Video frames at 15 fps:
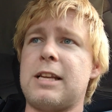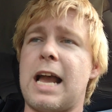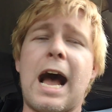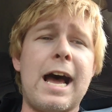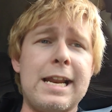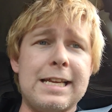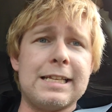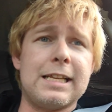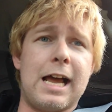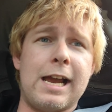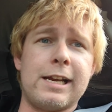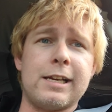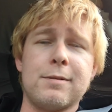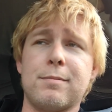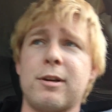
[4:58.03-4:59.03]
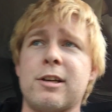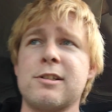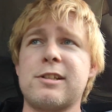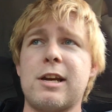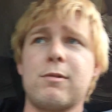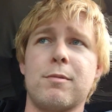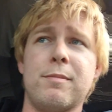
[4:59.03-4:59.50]
I didn't like it because
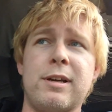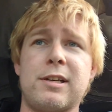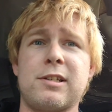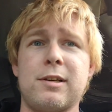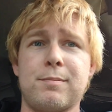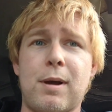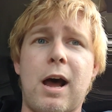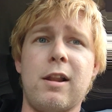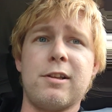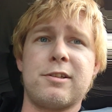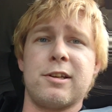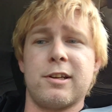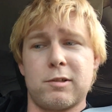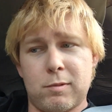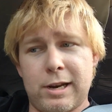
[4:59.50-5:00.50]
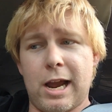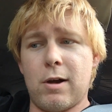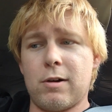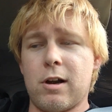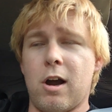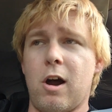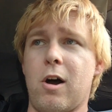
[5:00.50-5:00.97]
they were mixing politics with
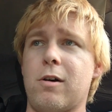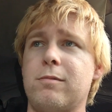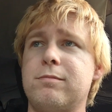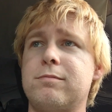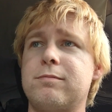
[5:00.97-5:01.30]
alcohol.